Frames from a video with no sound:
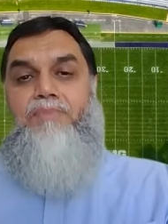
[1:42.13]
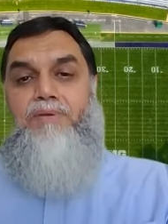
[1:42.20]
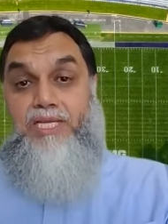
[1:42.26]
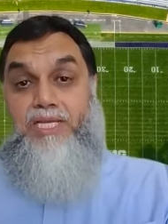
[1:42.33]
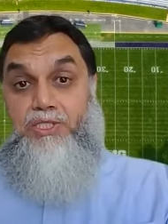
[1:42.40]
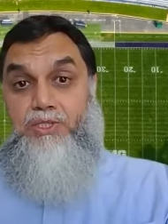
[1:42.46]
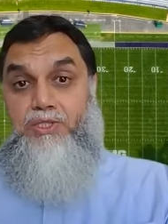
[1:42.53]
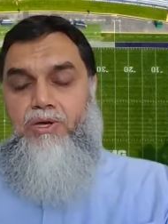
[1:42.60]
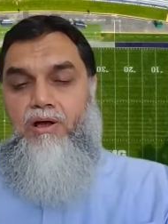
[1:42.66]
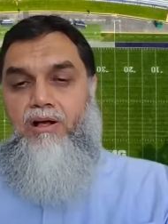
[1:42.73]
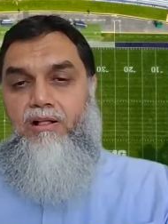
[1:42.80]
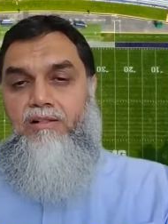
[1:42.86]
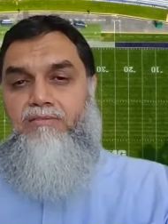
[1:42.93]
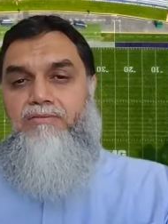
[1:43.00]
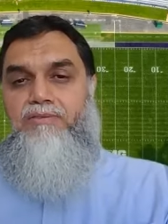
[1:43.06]
it's
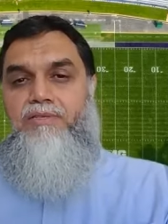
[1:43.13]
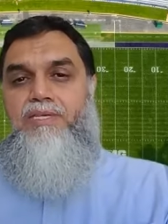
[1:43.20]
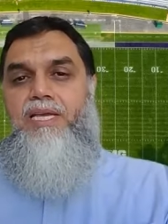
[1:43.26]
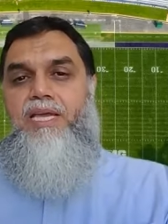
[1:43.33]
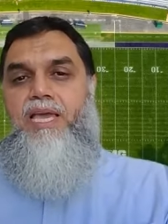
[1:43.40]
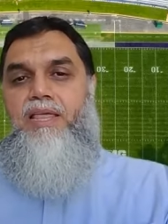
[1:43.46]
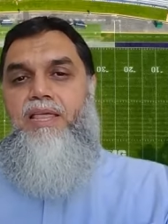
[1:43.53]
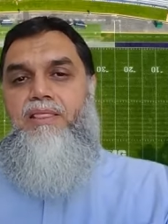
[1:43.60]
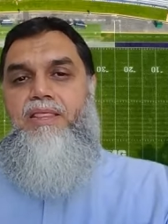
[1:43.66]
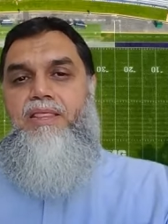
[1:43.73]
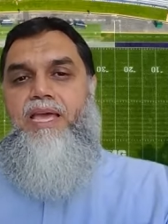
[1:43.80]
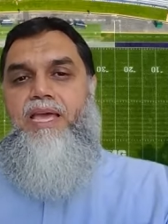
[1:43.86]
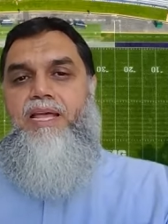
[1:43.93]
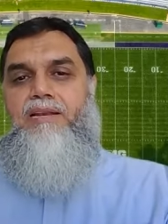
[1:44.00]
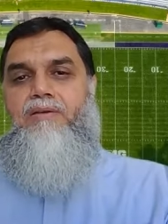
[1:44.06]
solved, and
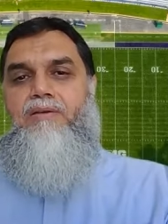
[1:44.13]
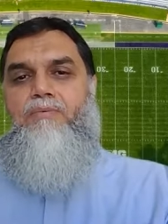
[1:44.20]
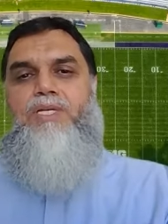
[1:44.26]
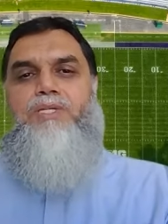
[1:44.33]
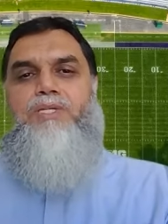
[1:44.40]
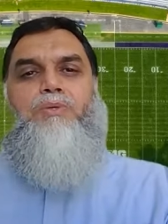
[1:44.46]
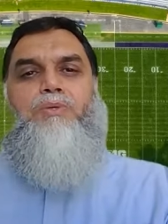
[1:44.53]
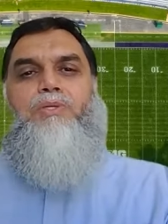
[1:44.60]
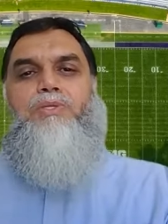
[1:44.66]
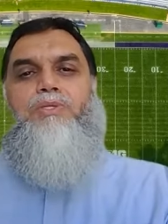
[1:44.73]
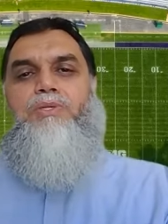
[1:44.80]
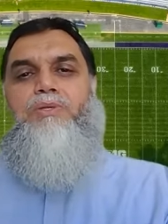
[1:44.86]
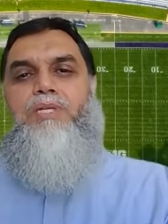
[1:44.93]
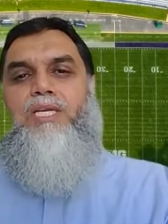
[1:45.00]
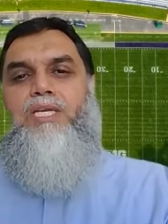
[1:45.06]
then what tools
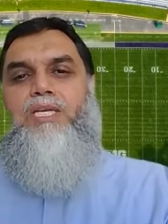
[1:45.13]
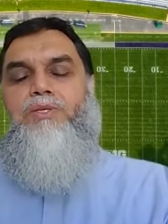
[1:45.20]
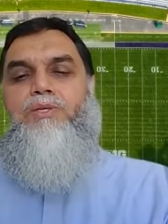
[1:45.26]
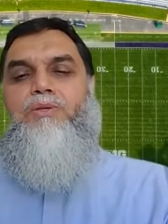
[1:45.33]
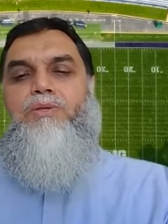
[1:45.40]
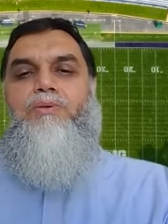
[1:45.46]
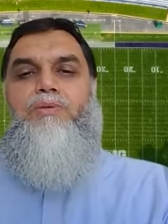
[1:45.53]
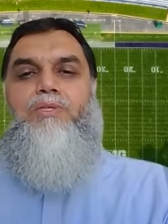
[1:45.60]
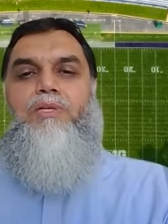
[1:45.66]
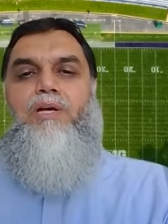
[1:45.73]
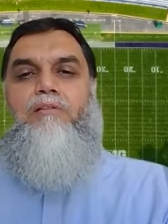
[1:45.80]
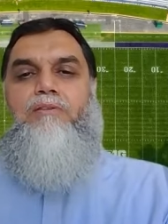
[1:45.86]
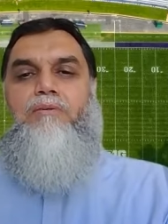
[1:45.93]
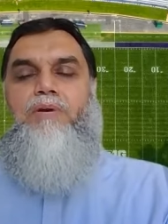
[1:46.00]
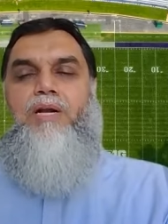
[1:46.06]
you need to do to
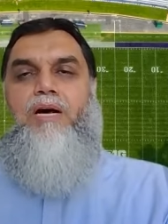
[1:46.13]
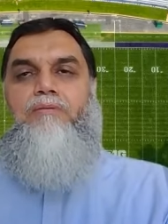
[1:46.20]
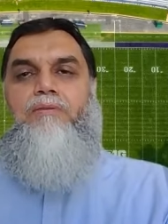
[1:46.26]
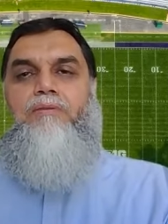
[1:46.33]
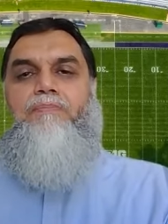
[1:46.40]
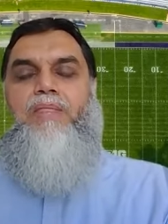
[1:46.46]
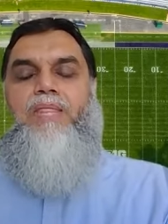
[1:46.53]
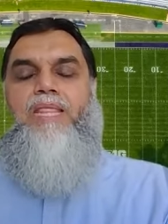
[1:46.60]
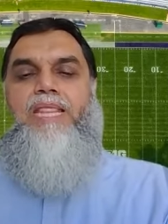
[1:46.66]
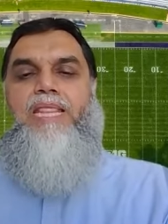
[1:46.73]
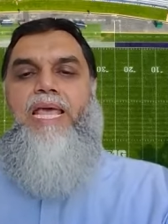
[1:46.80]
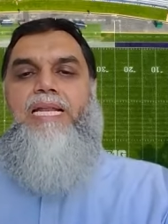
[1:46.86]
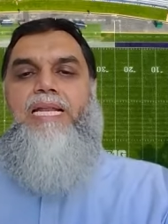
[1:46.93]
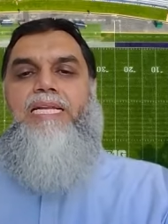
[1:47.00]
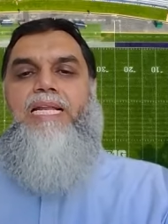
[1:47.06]
solve the problem.
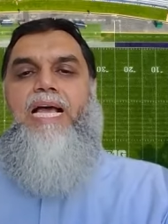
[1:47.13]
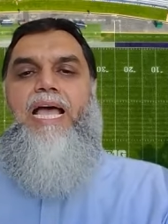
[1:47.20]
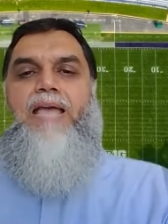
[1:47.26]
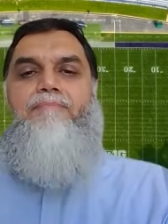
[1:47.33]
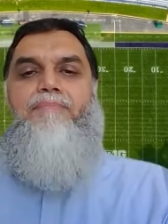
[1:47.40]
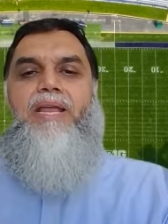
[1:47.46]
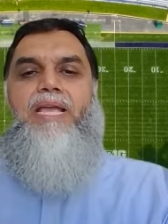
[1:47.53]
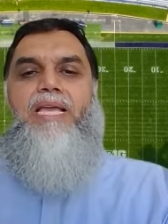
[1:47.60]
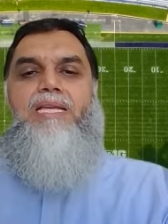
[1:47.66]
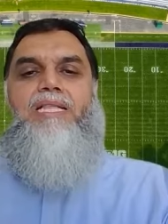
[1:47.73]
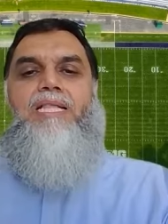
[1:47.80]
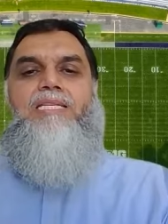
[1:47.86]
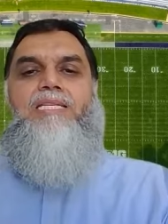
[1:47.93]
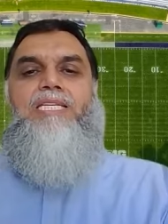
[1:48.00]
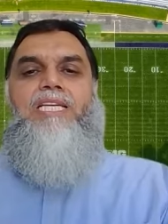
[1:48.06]
Then I break the